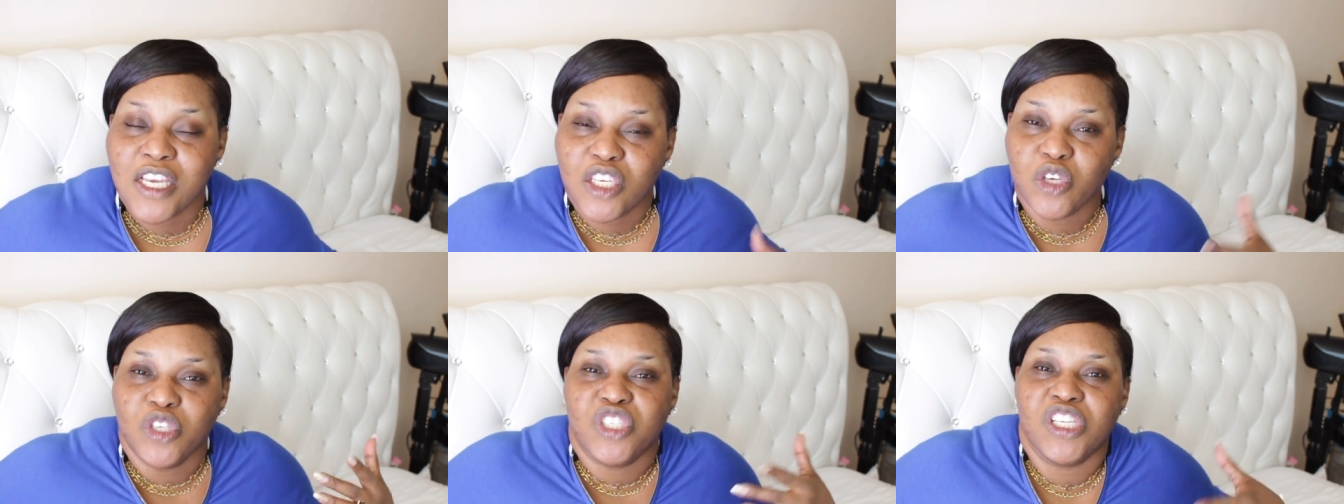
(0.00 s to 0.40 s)

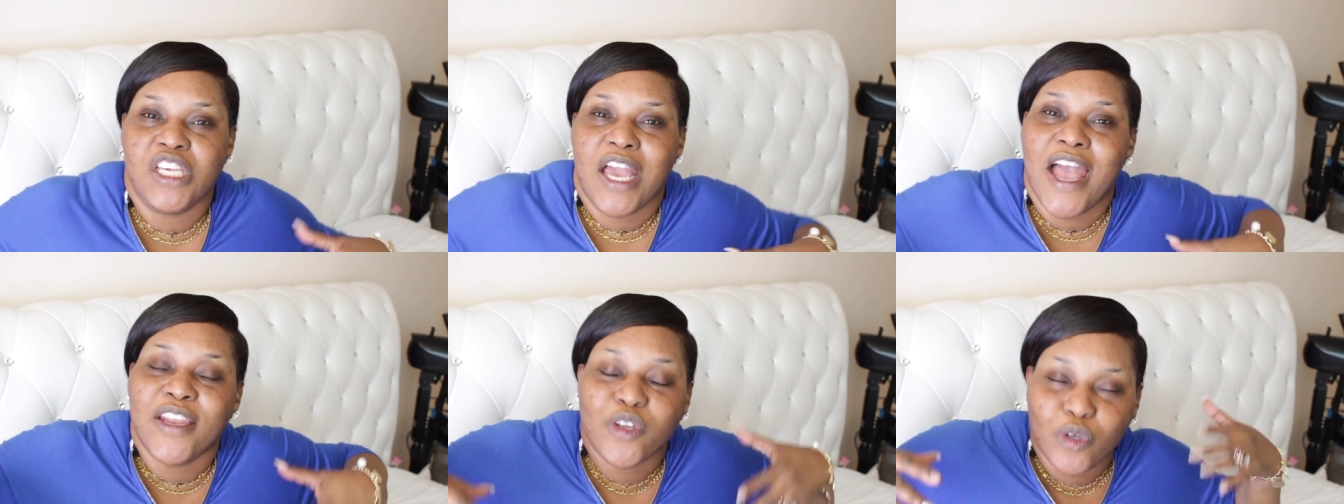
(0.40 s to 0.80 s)

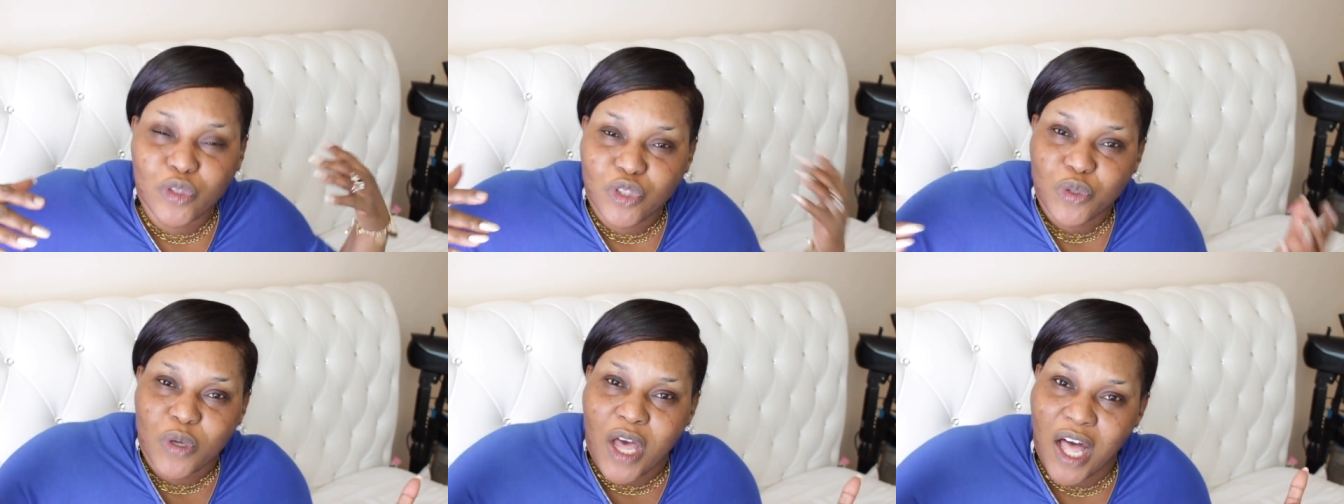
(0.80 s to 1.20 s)
Usually I
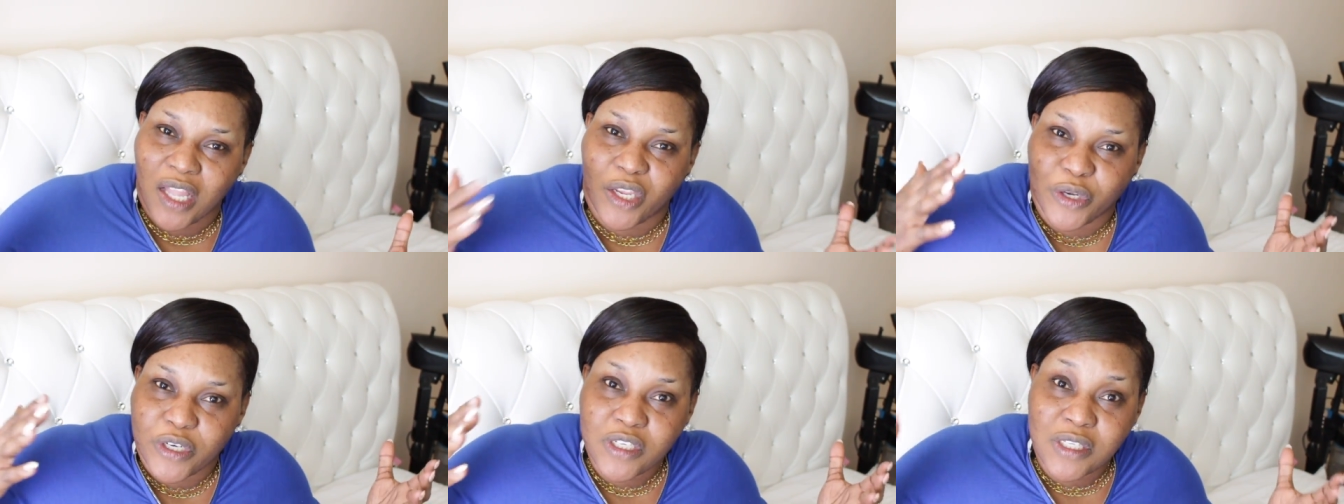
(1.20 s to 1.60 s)
don't do
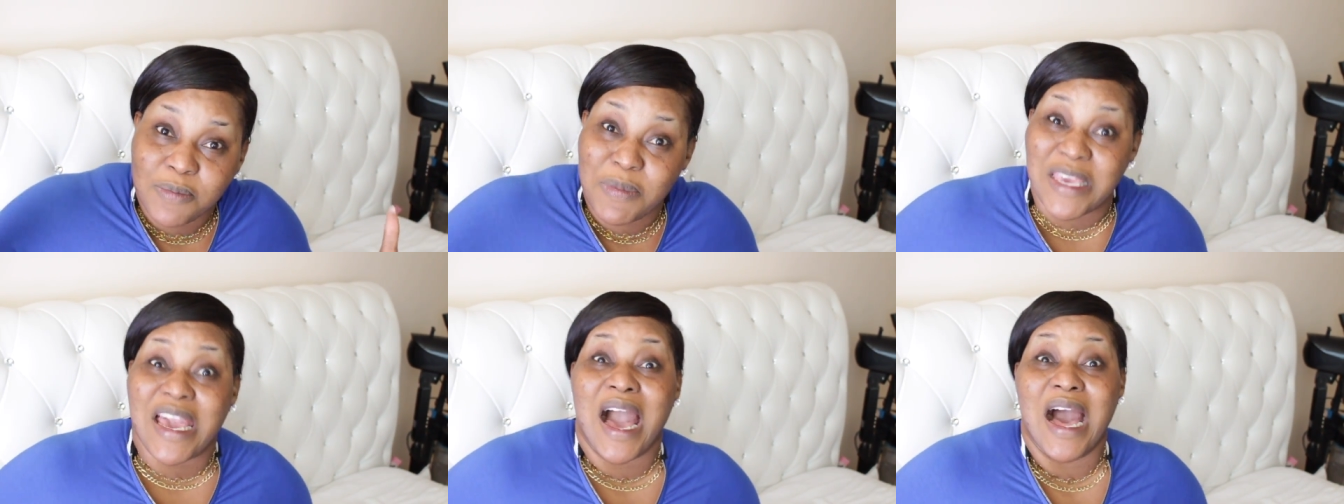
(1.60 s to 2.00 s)
colors
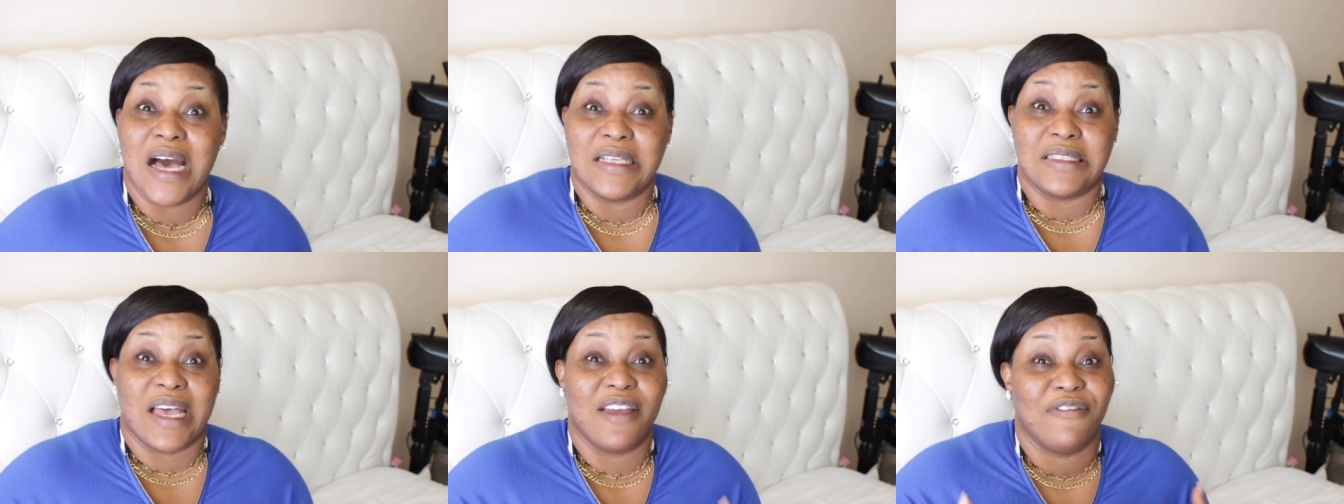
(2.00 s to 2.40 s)

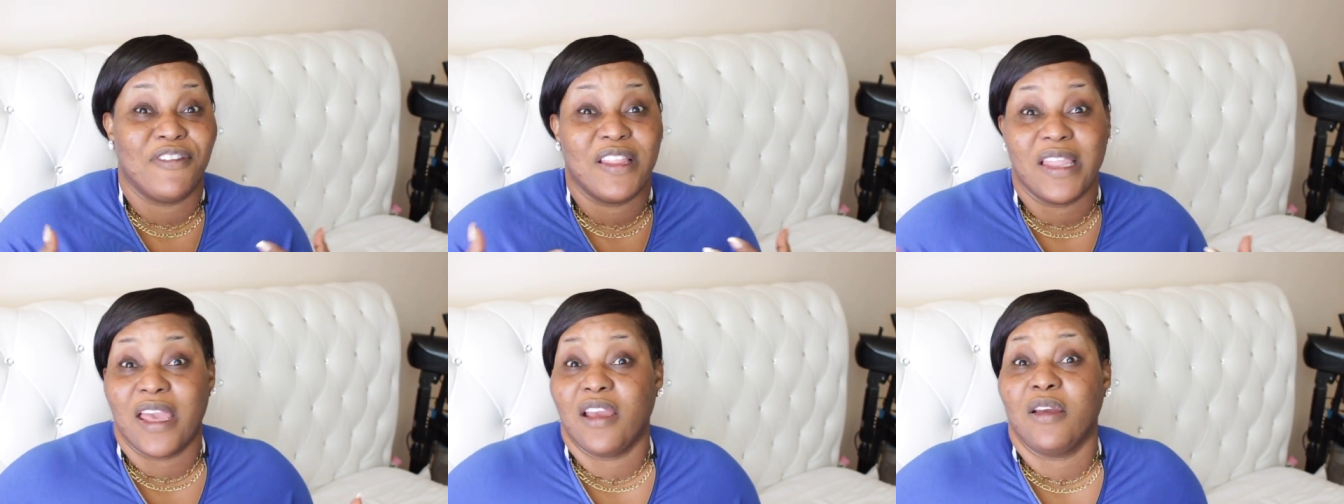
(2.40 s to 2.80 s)
because I
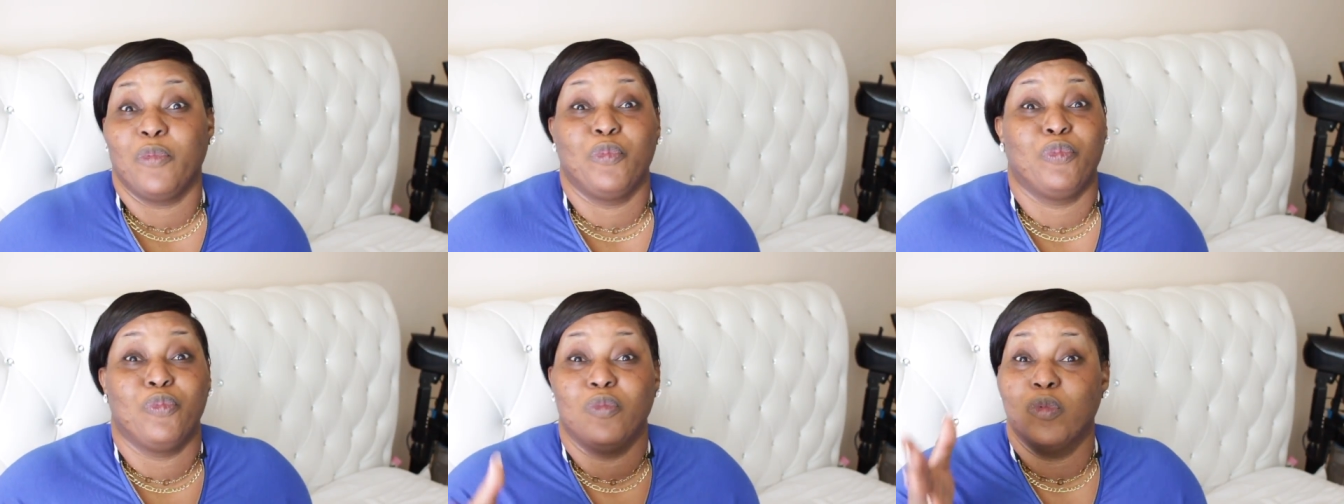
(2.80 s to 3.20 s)
feel like
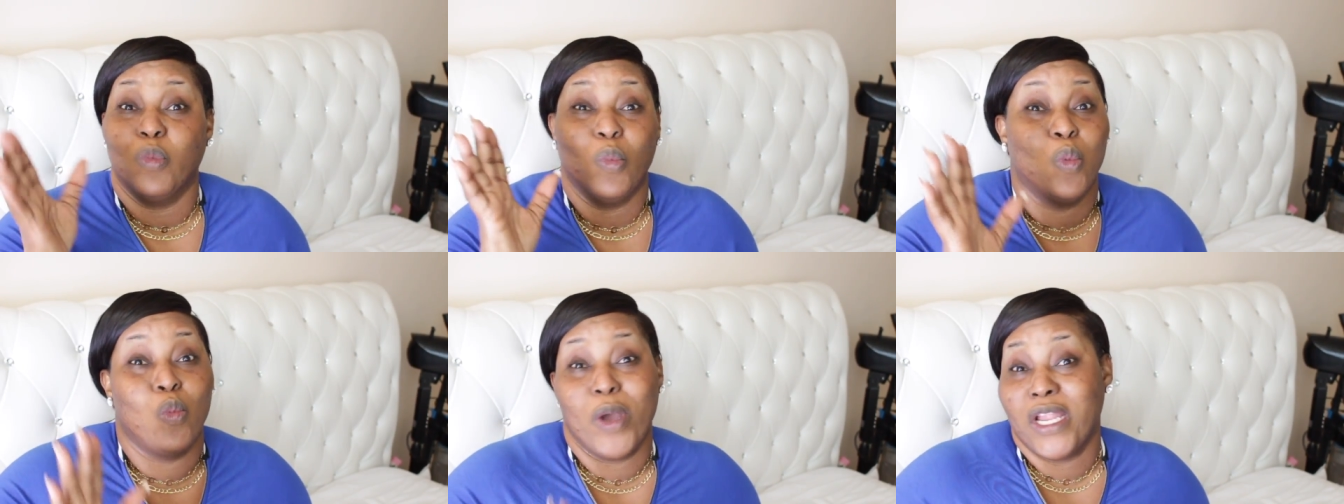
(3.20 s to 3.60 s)

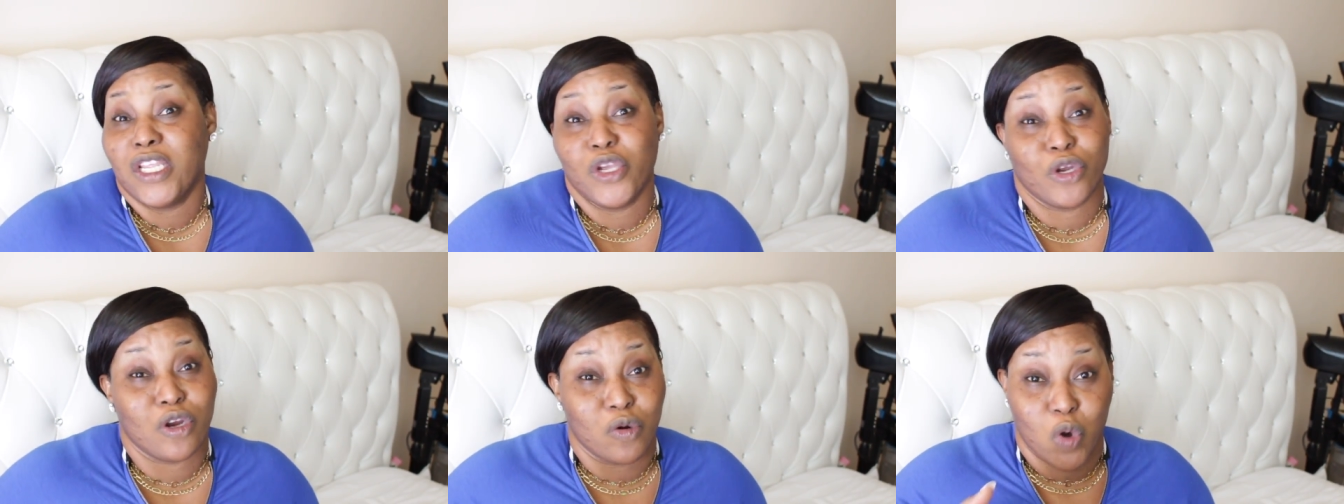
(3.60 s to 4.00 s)

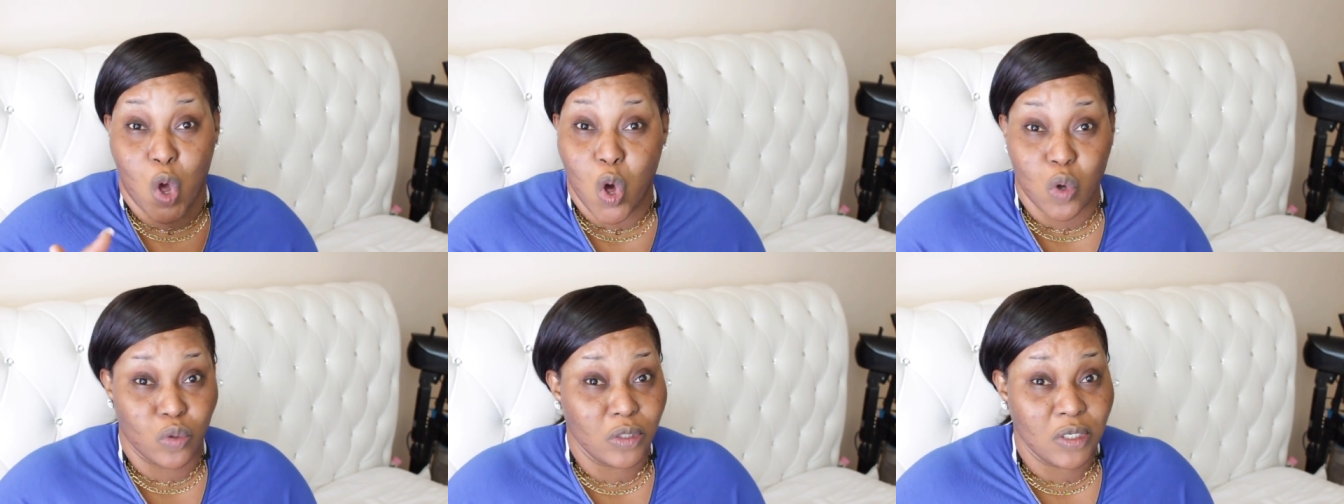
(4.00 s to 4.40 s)
when you're
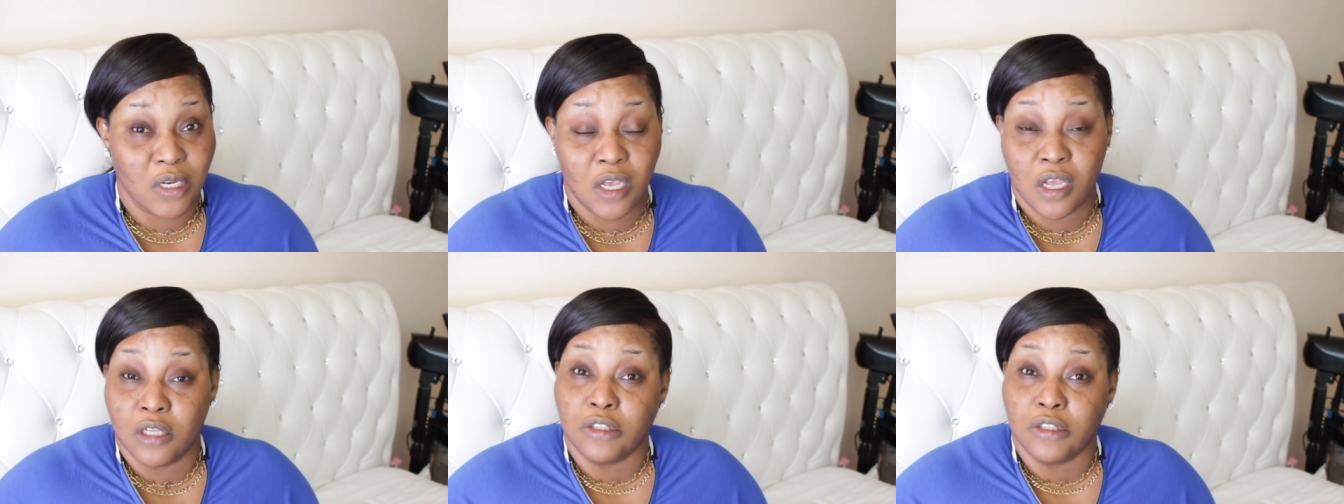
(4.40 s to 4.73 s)
grown,